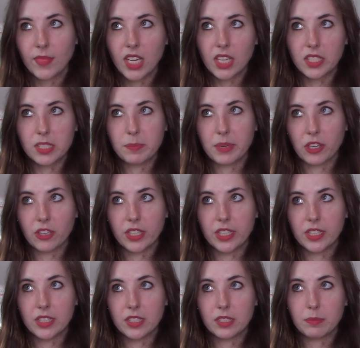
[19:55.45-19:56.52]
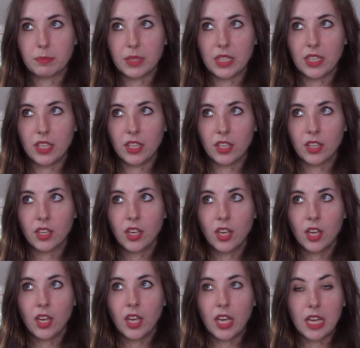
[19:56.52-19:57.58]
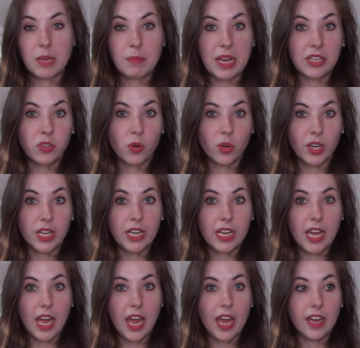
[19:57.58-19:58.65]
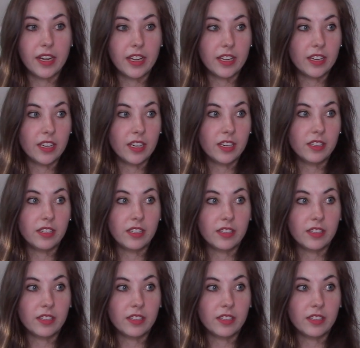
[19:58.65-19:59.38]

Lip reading: experience being a minority at an